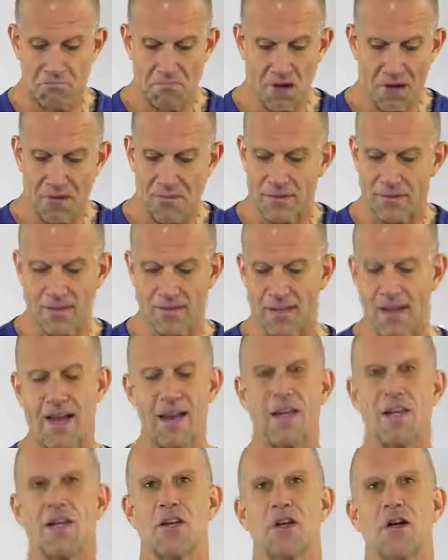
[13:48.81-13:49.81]
i would
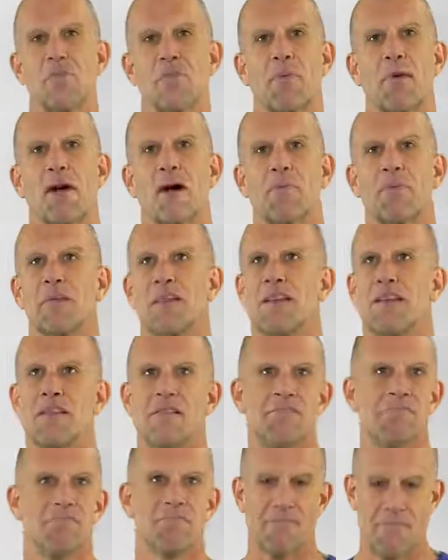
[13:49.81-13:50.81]
say you know probably